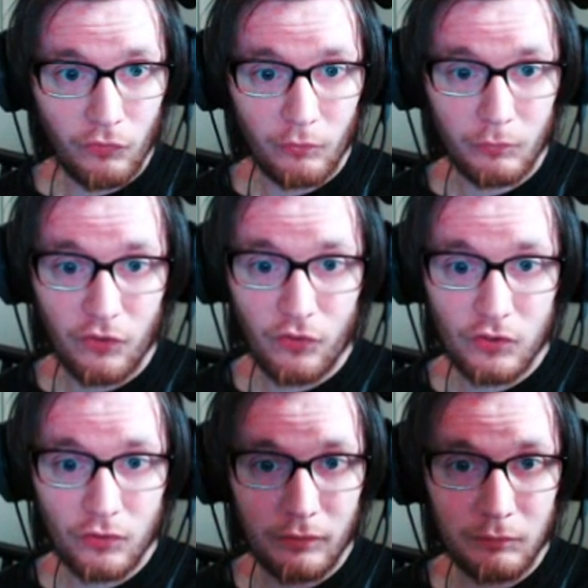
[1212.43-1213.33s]
I'm
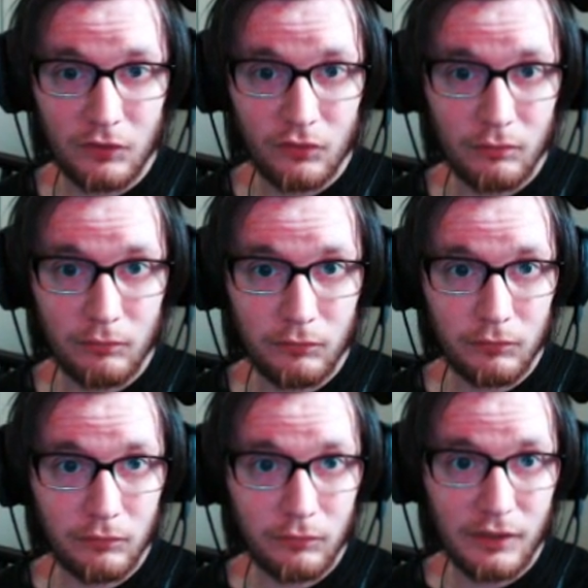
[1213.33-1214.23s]
gonna.
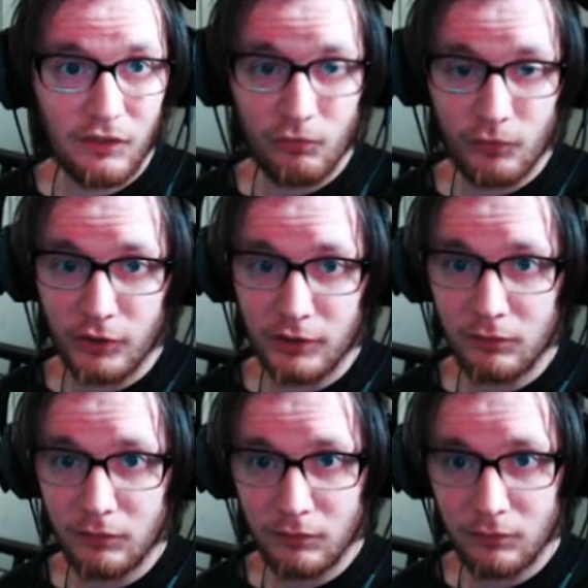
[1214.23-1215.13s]
That's fine.
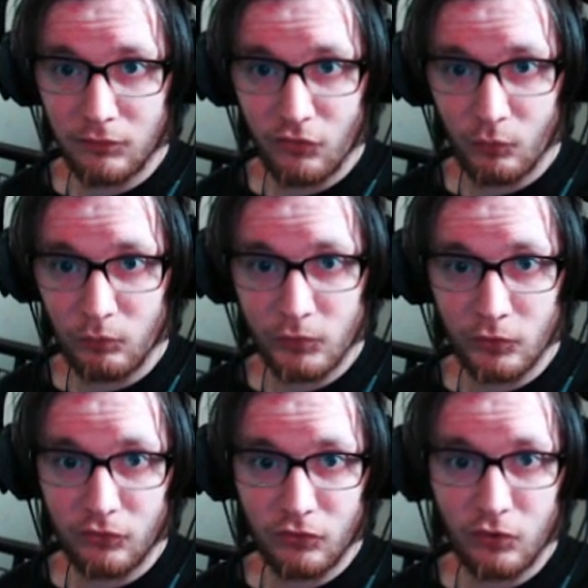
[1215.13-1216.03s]
So we've
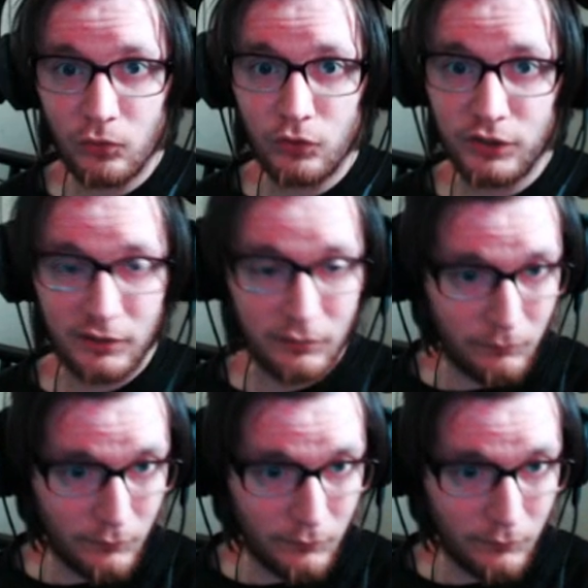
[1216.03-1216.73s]
got two here.